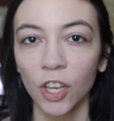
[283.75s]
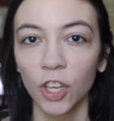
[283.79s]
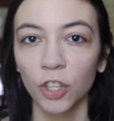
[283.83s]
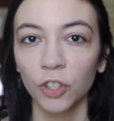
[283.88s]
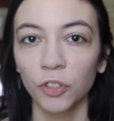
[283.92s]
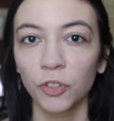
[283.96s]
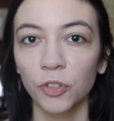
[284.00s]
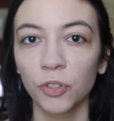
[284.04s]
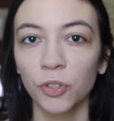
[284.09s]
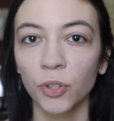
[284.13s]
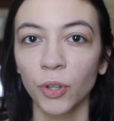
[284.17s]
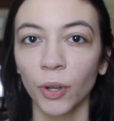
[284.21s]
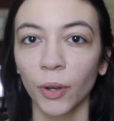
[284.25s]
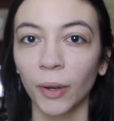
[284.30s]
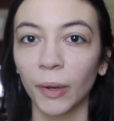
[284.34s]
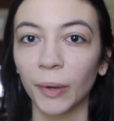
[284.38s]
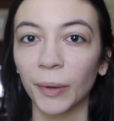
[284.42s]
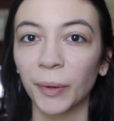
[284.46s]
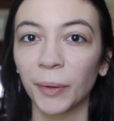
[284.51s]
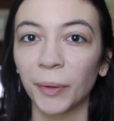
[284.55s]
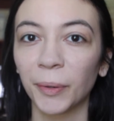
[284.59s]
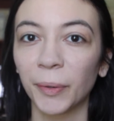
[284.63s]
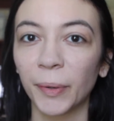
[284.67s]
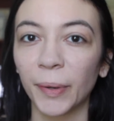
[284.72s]

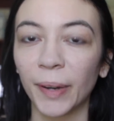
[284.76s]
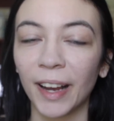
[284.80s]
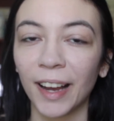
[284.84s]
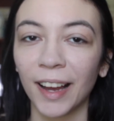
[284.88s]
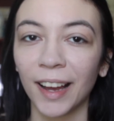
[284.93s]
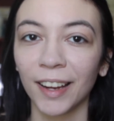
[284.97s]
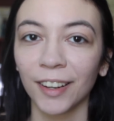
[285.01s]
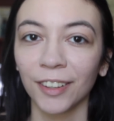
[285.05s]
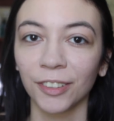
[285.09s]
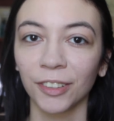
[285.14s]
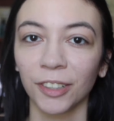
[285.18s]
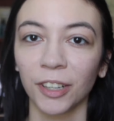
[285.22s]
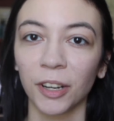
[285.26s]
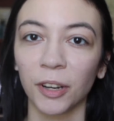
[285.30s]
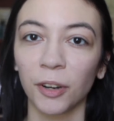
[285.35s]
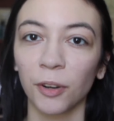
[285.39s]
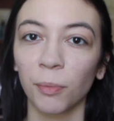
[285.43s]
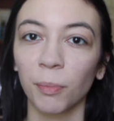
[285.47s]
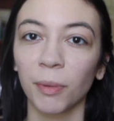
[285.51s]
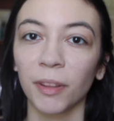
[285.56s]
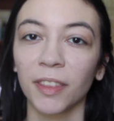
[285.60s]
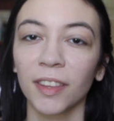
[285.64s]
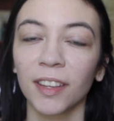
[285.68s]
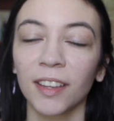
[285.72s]
So I don't know,
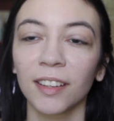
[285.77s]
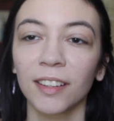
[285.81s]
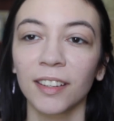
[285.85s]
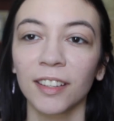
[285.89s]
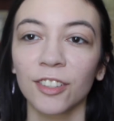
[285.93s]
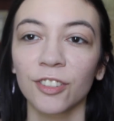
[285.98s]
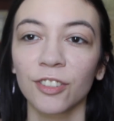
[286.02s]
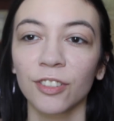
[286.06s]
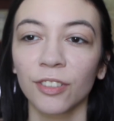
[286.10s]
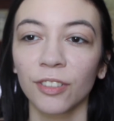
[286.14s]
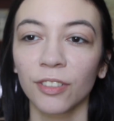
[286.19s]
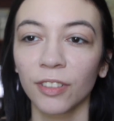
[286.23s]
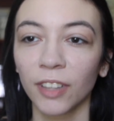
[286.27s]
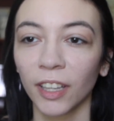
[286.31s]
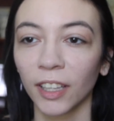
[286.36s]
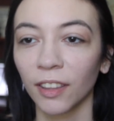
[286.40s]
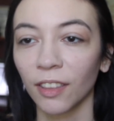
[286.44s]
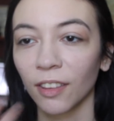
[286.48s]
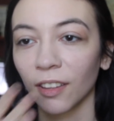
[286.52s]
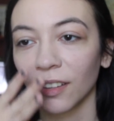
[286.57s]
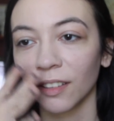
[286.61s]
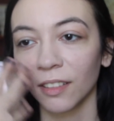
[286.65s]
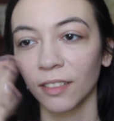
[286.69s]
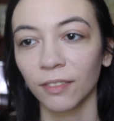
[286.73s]
but the initial, like
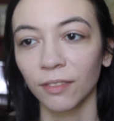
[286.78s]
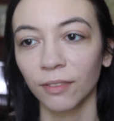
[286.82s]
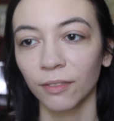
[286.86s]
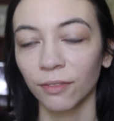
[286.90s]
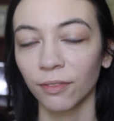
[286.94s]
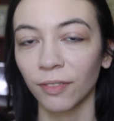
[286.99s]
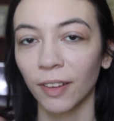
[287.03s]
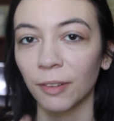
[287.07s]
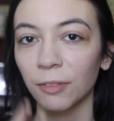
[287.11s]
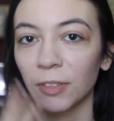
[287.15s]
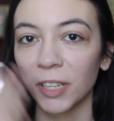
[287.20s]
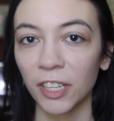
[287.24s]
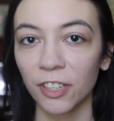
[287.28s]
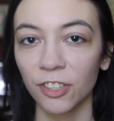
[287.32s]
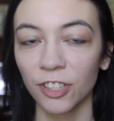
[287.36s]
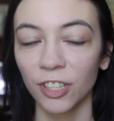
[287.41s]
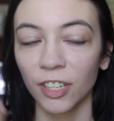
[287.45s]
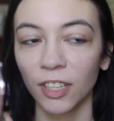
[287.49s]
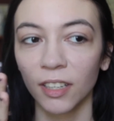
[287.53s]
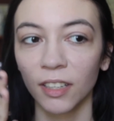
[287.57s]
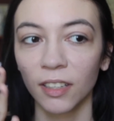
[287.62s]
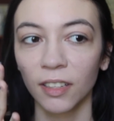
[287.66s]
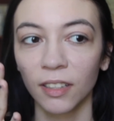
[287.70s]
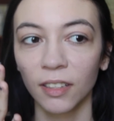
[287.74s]
the
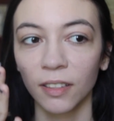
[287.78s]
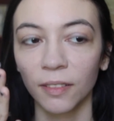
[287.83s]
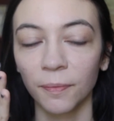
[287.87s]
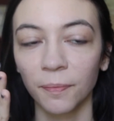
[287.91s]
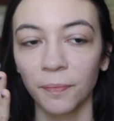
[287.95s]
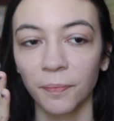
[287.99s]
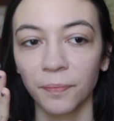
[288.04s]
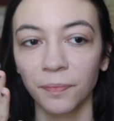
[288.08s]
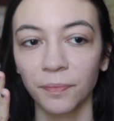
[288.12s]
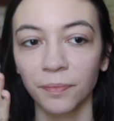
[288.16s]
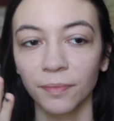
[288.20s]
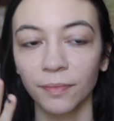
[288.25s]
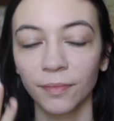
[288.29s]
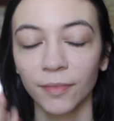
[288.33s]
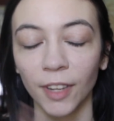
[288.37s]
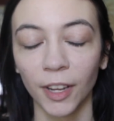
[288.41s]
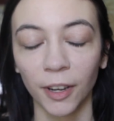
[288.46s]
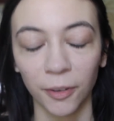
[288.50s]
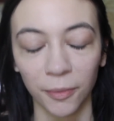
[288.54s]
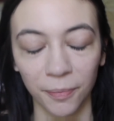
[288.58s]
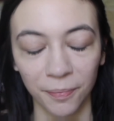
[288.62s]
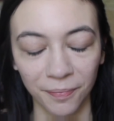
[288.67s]
foundation, no.